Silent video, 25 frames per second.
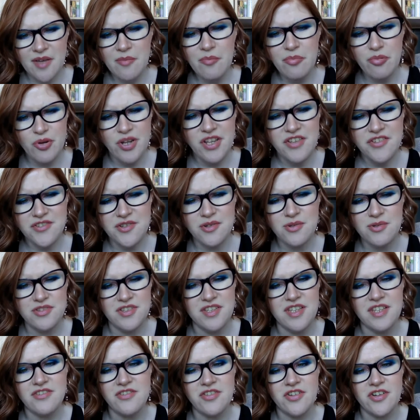preschool
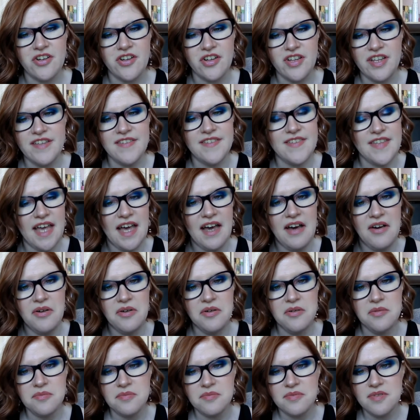teacher, is
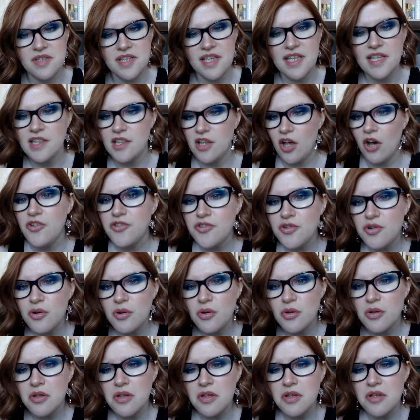now in law
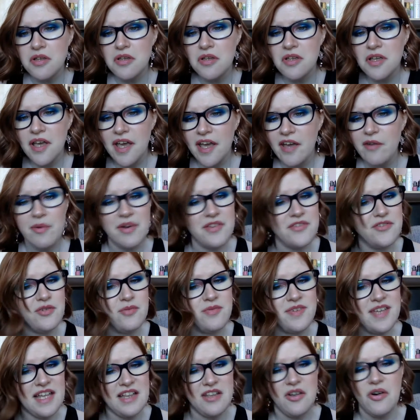school and wants to
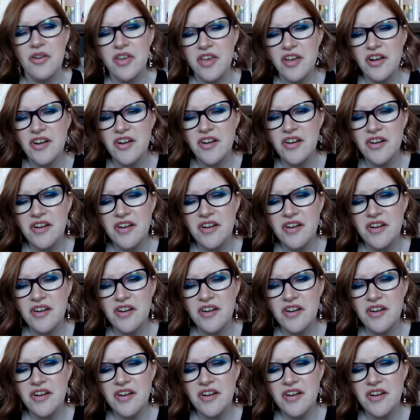be a lawyer.